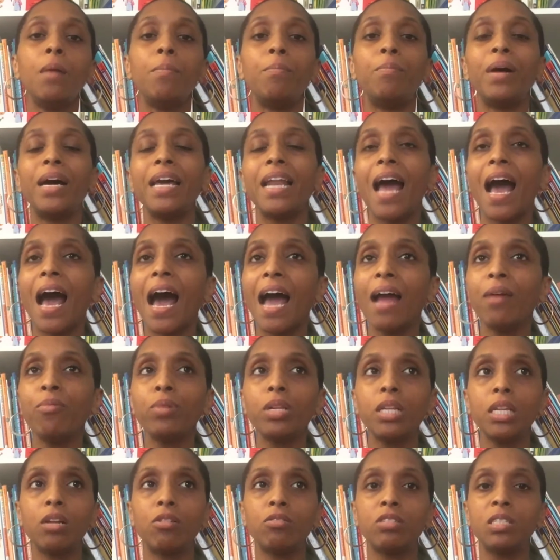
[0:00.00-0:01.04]
But I
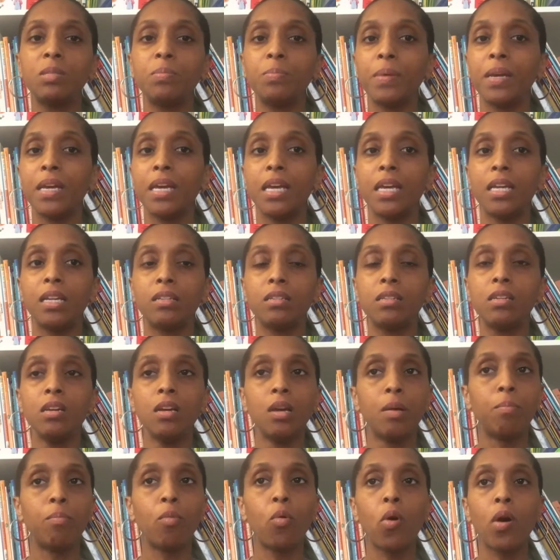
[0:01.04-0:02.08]
really don't spend
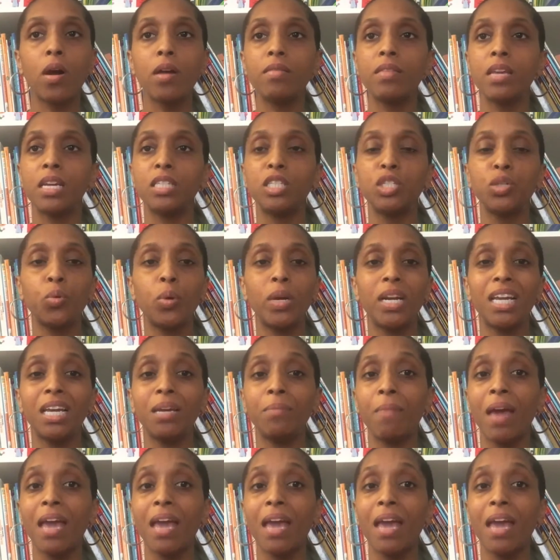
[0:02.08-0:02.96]
more than 20,